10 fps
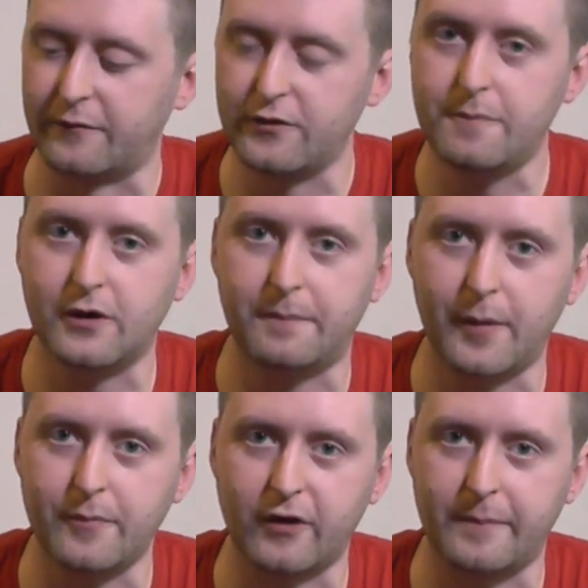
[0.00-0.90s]
If you put a
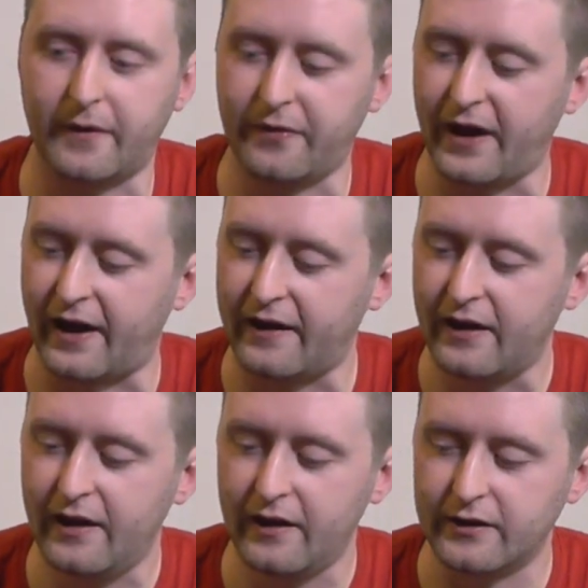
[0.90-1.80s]
pump grip on that
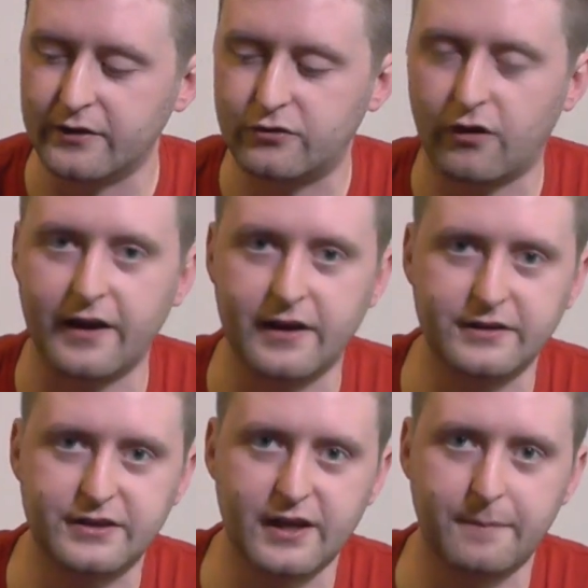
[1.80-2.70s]
and you try
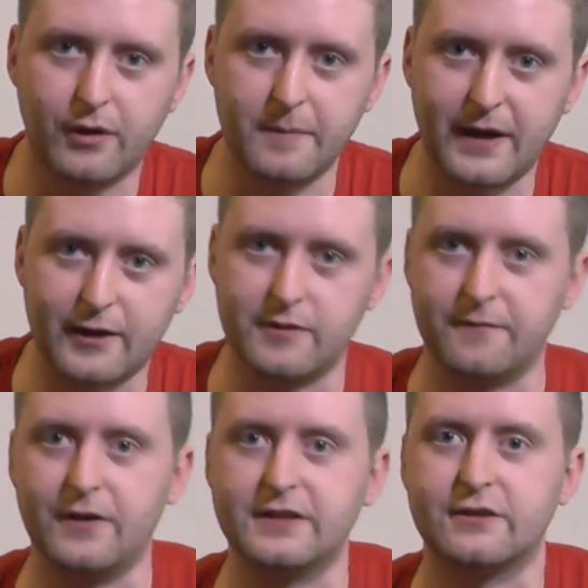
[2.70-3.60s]
and uh, pull it back with the
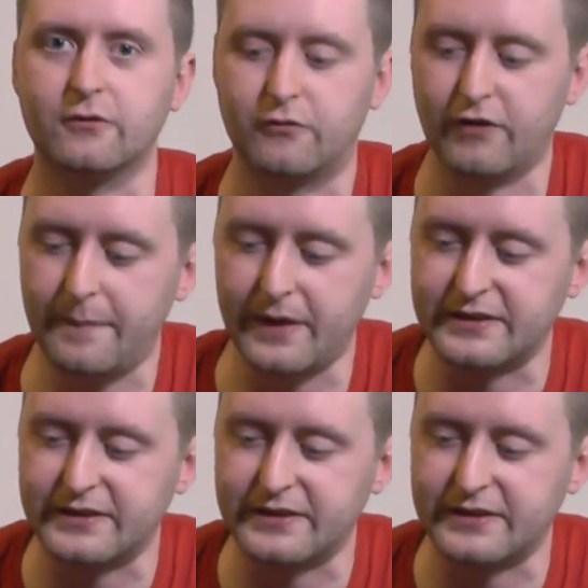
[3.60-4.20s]
vertical grip,